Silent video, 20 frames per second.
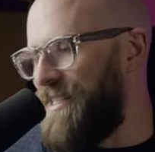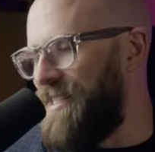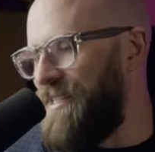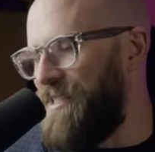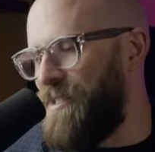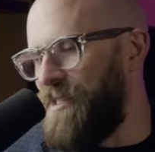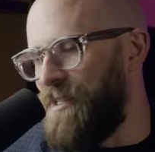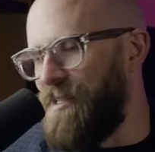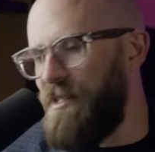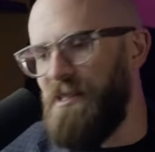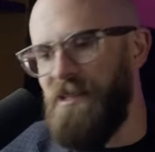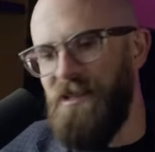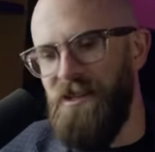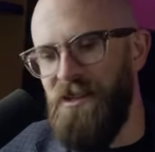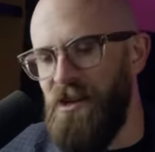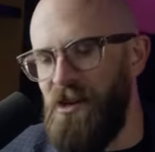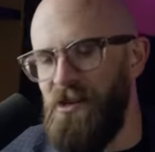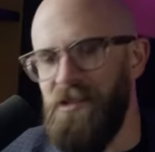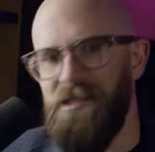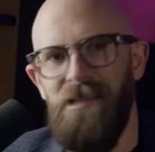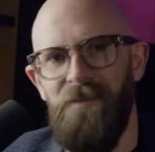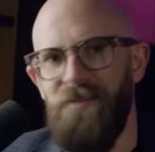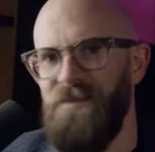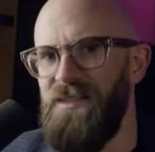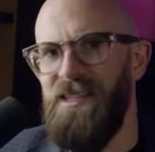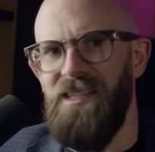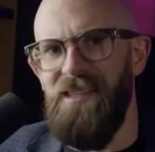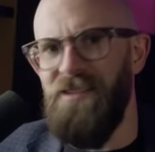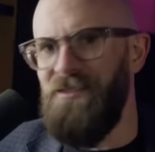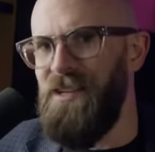is just not
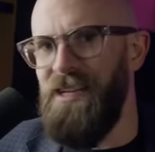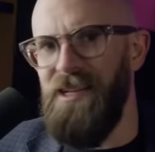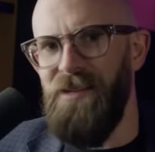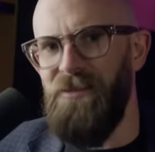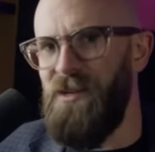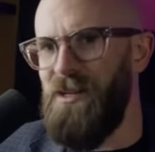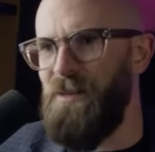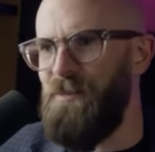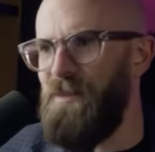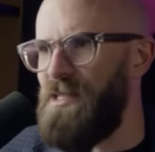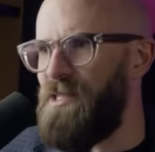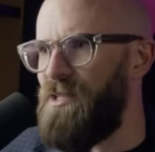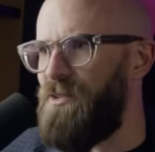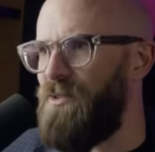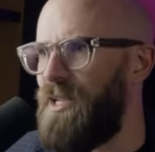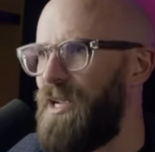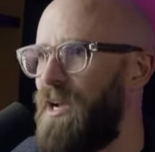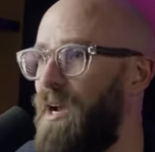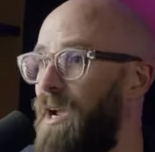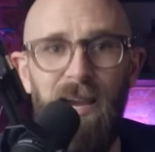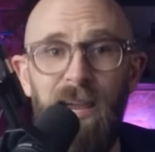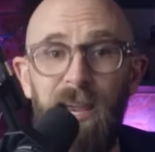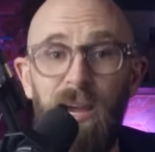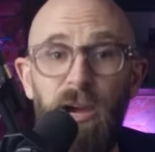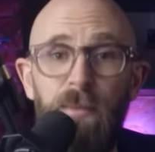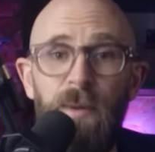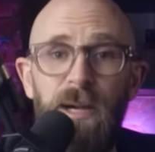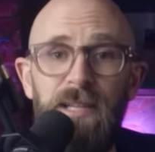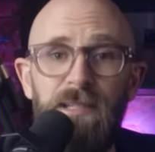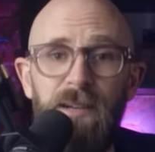something you really want to be doing. I
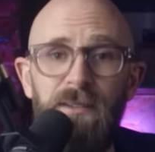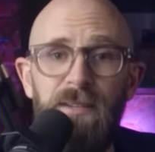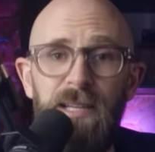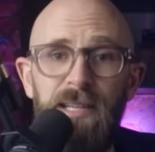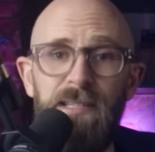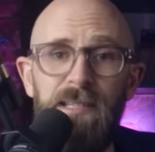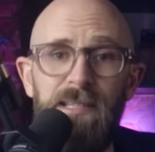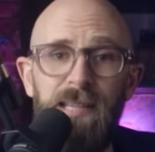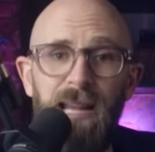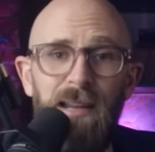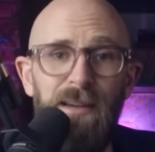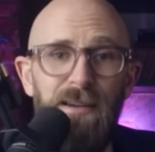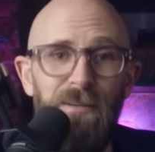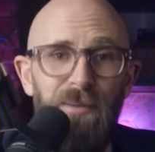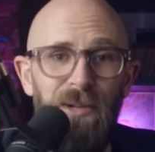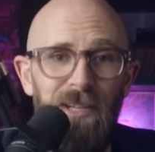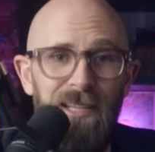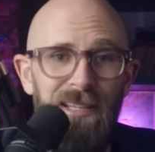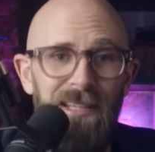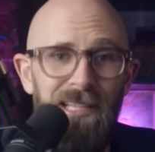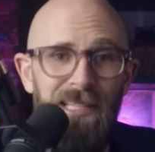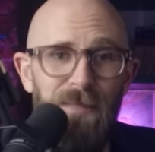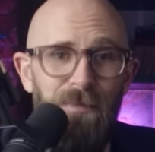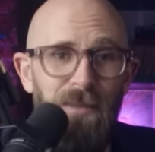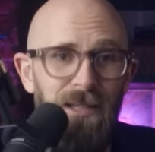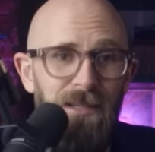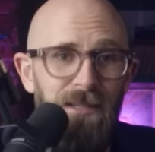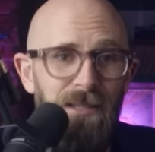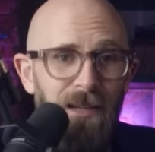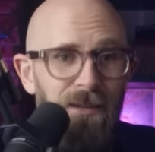hope I don't need to tell anybody this,
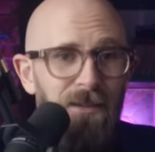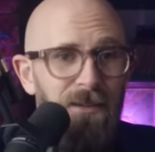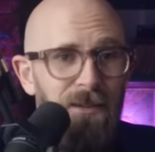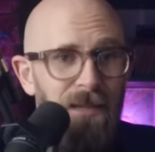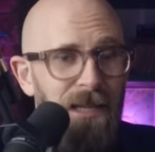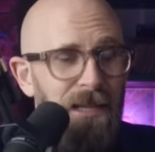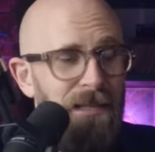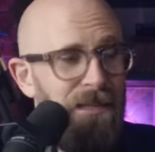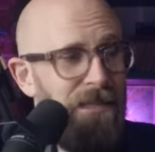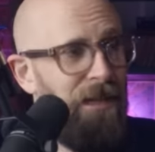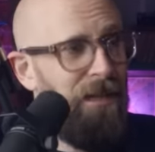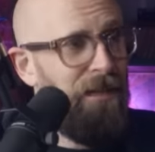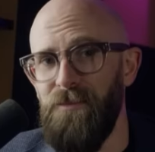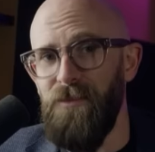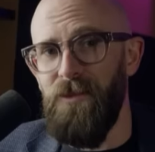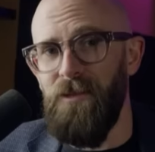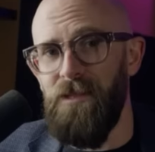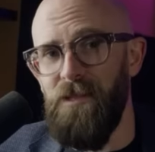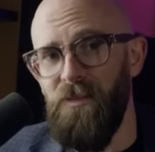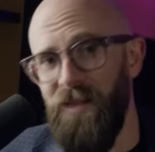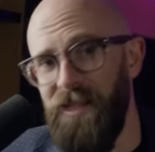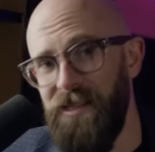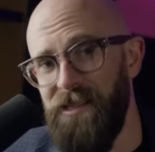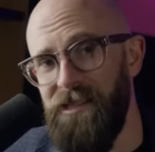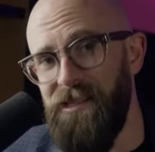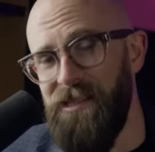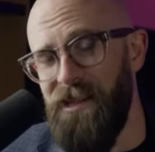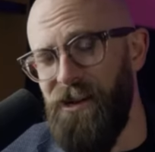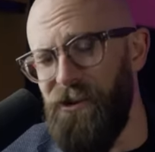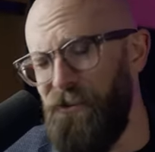but don't clean circuit boards
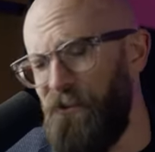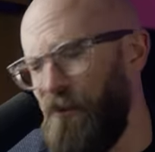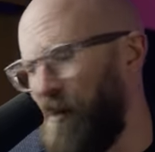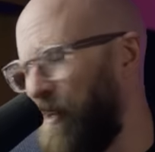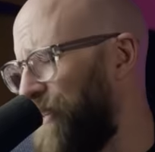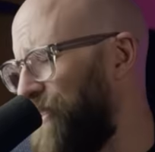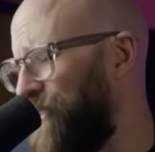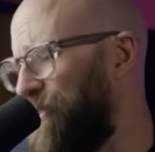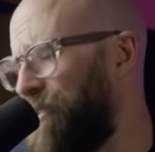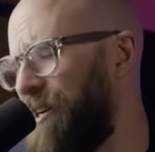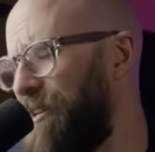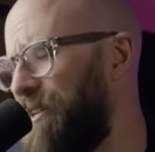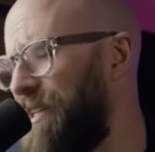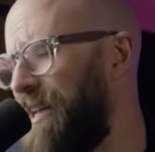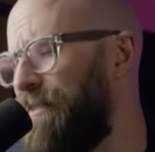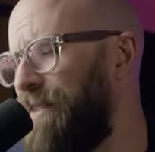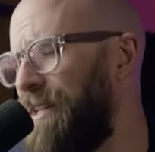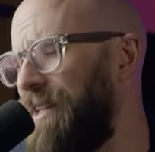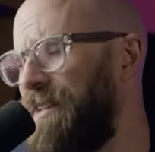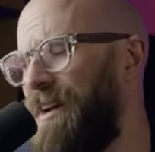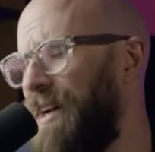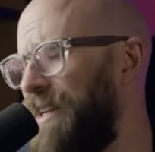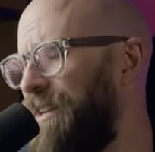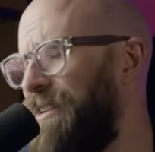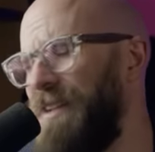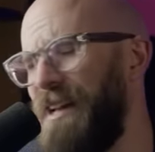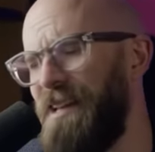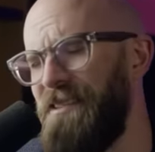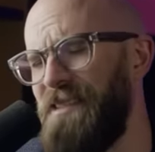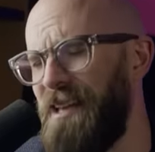with soap. No, you don't, Kevin. Look, I
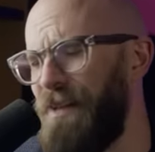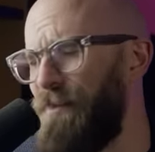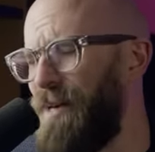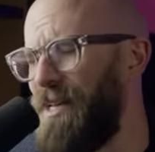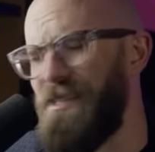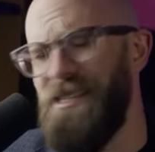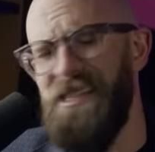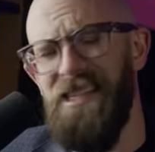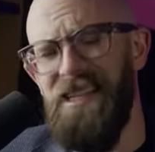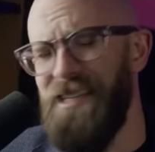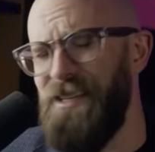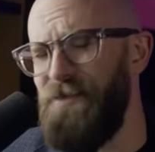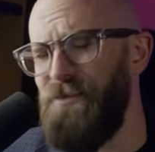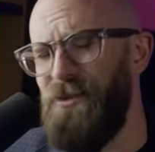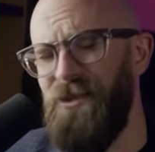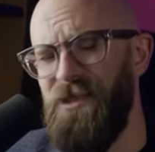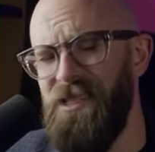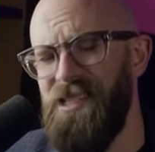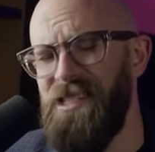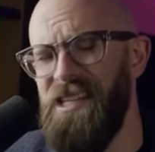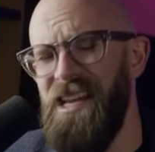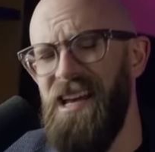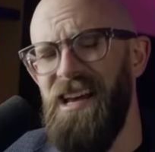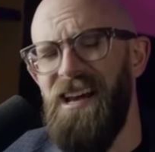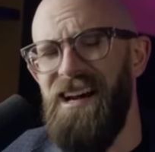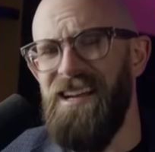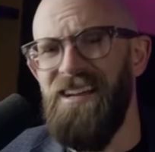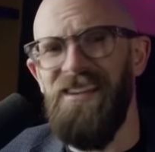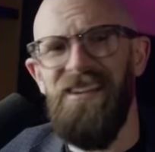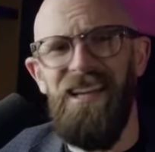know nothing about circuit boards.
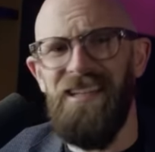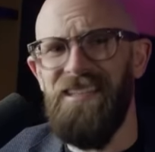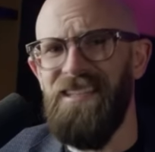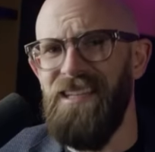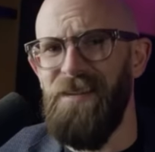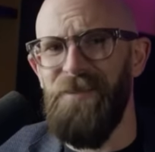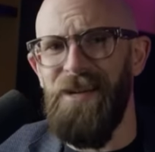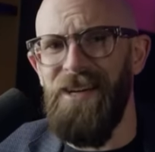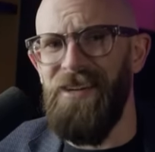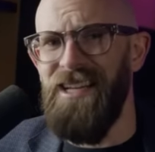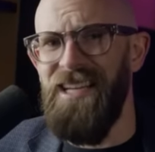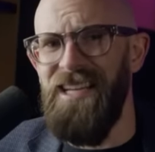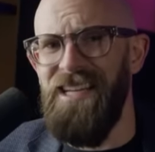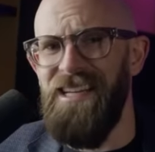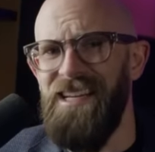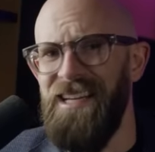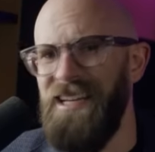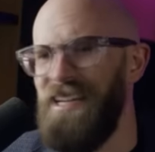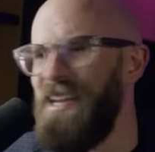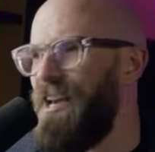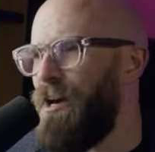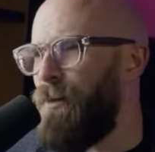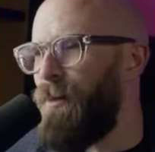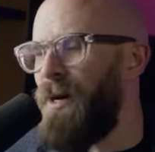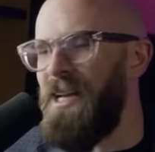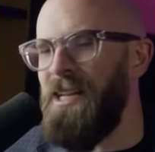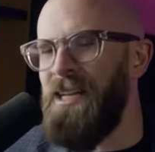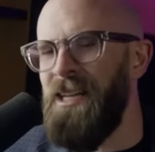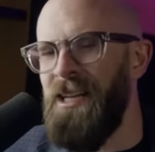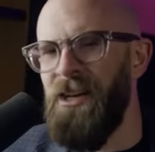I know nothing about cleaning,
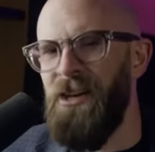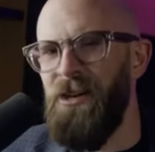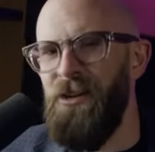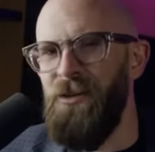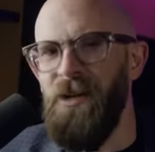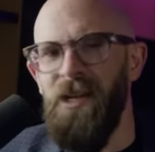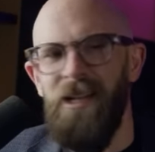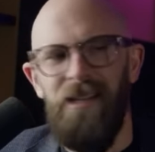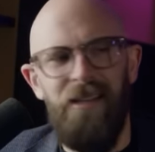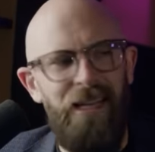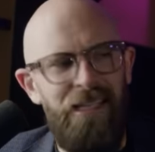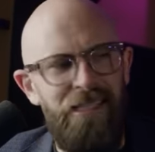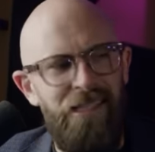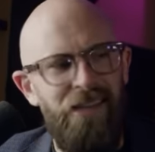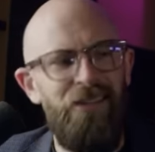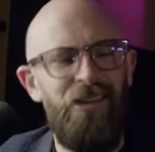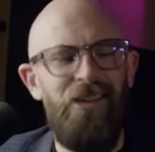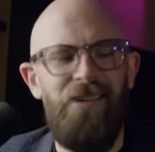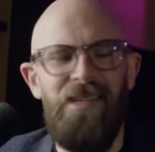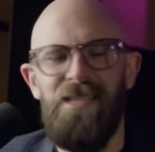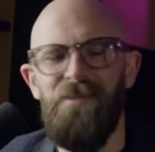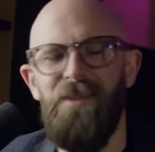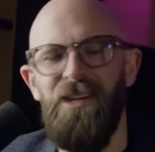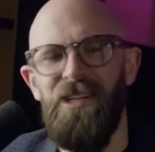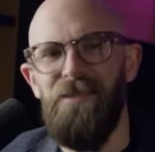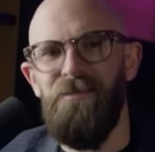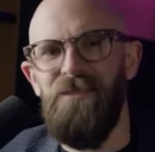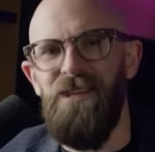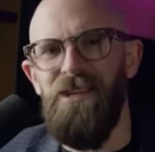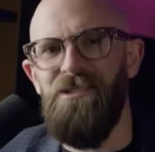but I know that I don't go into
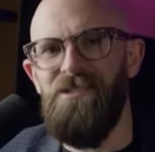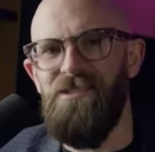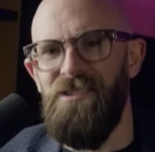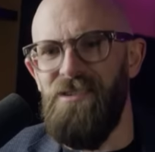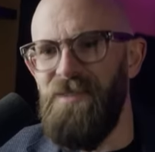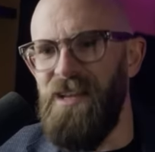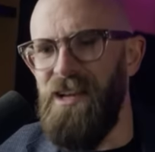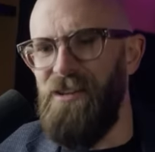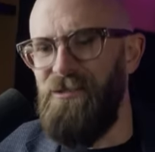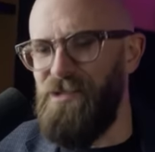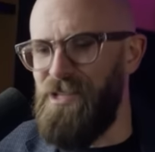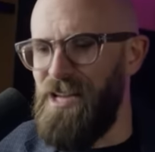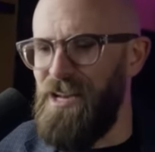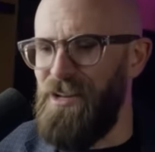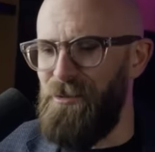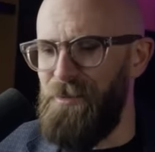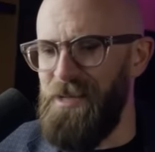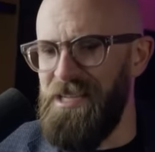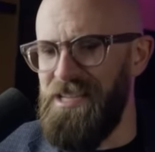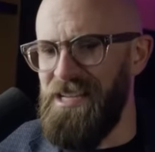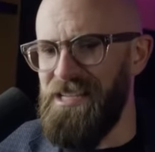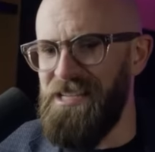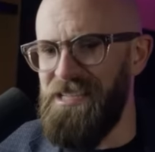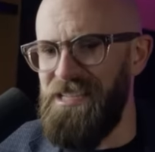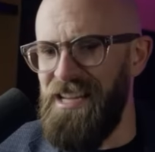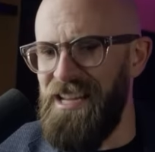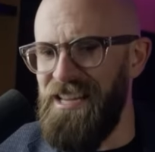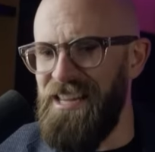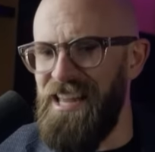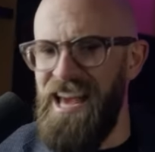my computer and be like, oh, it's a little bit
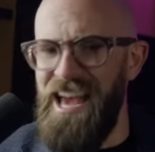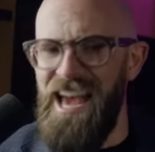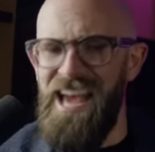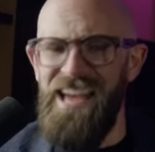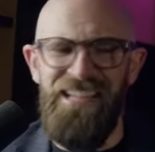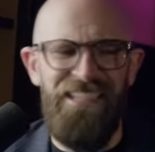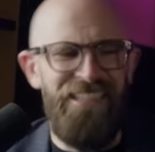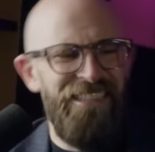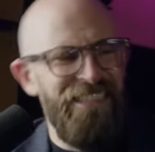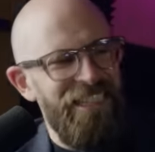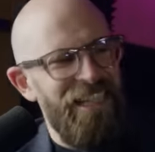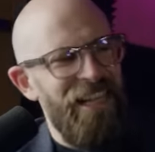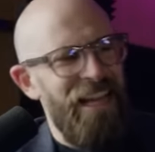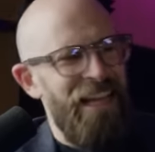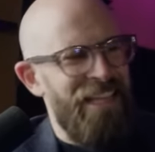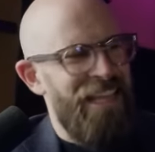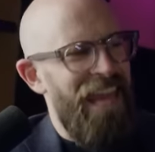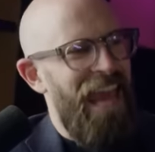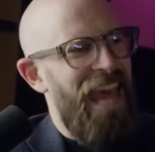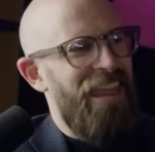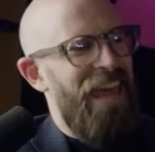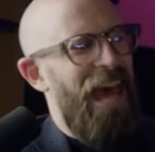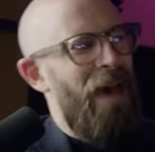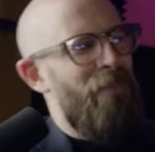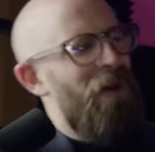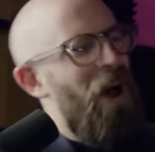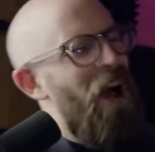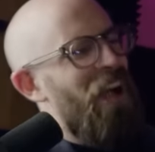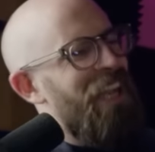dusty in there. Get that